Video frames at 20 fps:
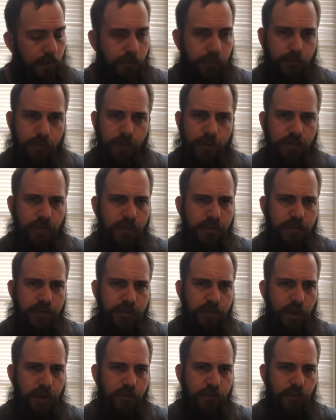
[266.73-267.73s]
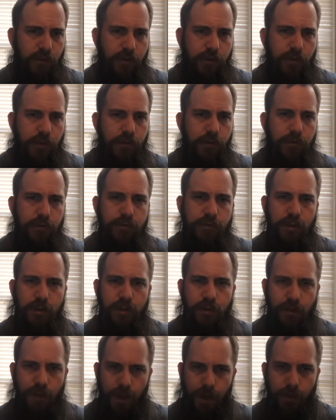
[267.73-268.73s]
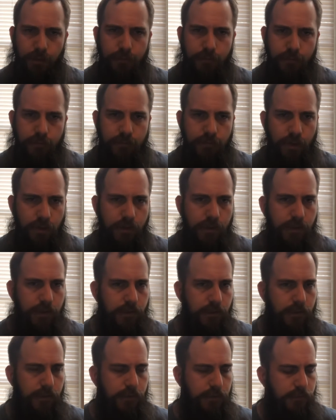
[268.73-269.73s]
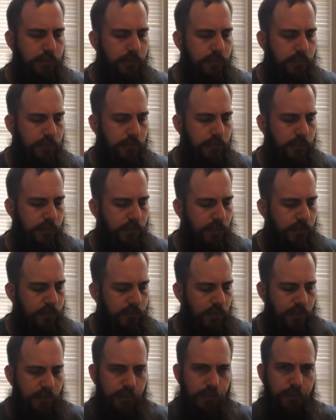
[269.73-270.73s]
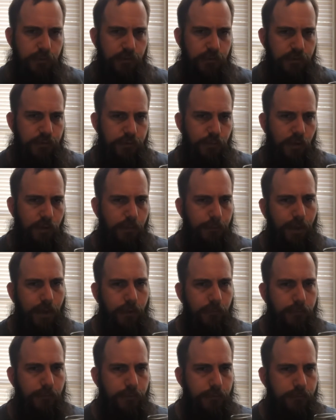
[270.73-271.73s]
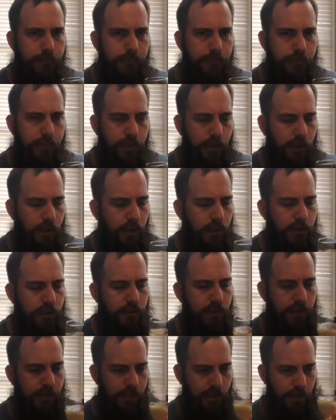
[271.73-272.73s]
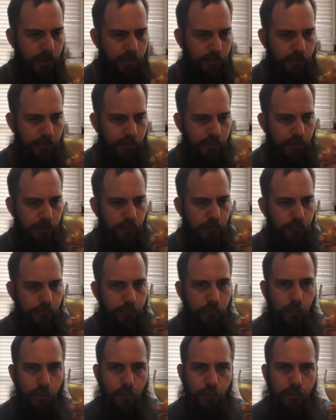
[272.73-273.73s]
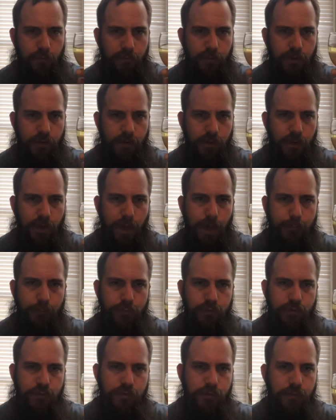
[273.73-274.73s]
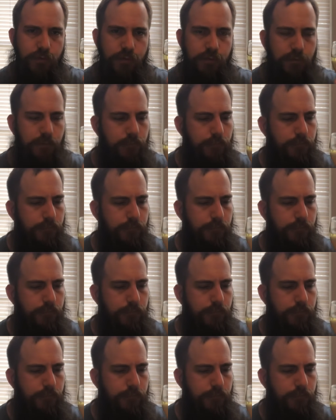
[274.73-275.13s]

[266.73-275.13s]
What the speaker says: It doesn't taste like they used a lot of honey in this. It tastes like they used a small amount. The coloring, I think, is more of a apple juice.